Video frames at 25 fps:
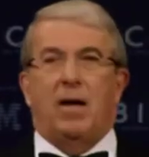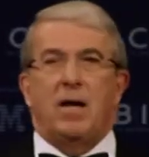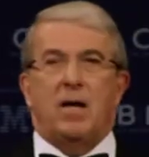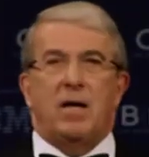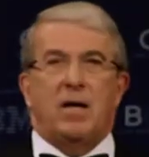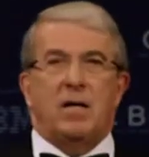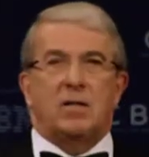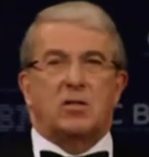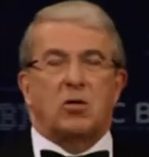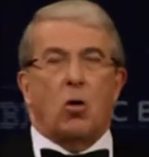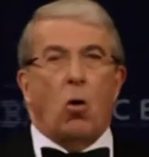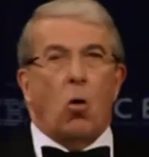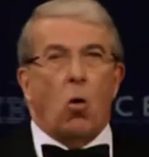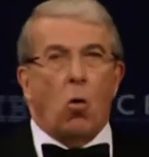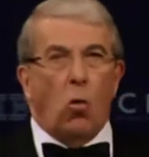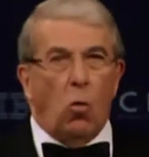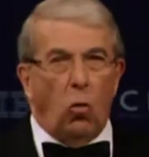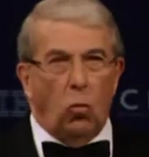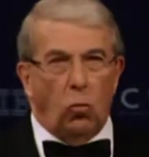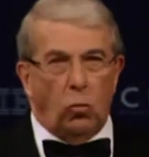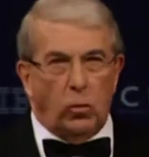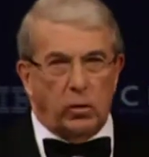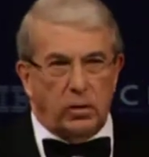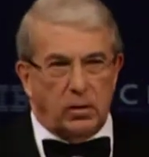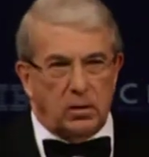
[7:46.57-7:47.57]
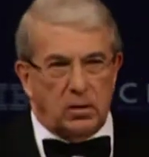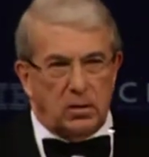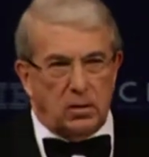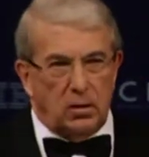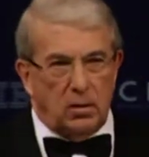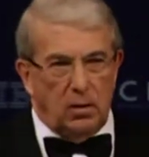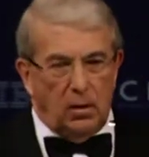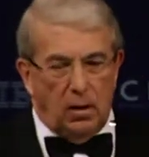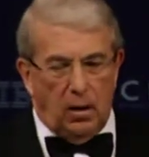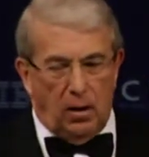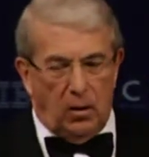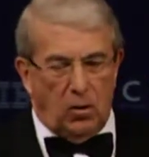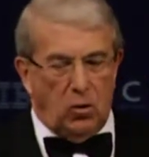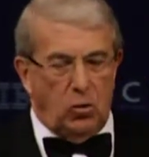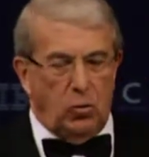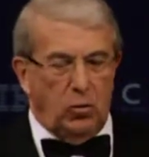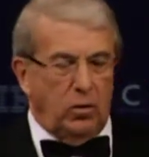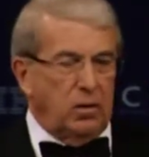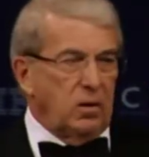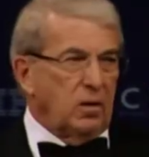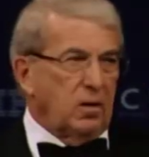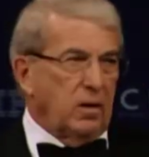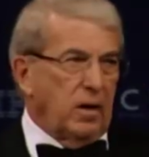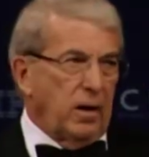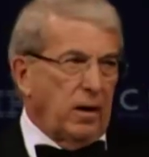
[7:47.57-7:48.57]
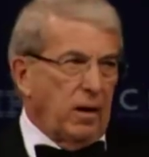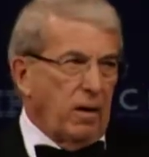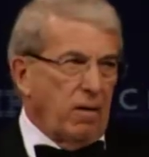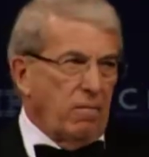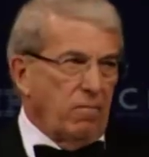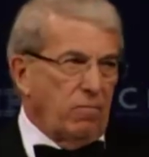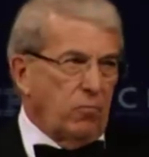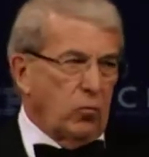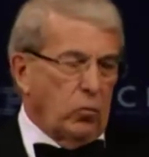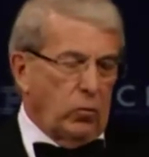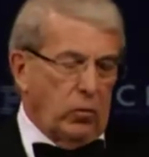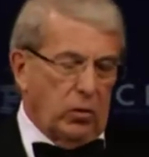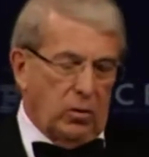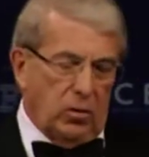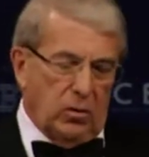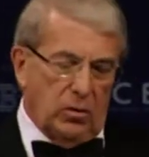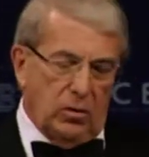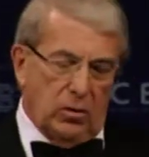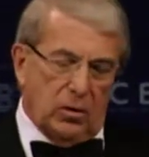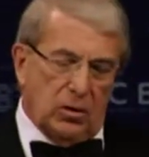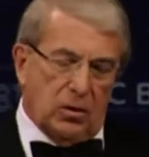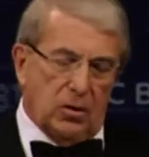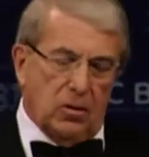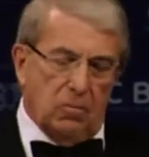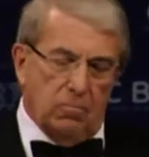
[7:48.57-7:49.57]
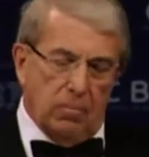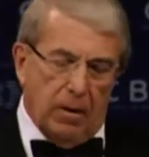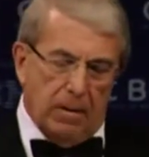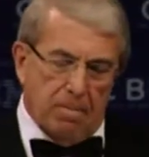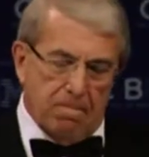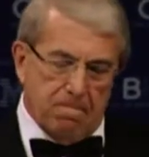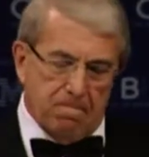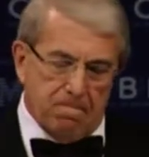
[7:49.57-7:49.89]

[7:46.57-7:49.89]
is always a good thing for the consumer.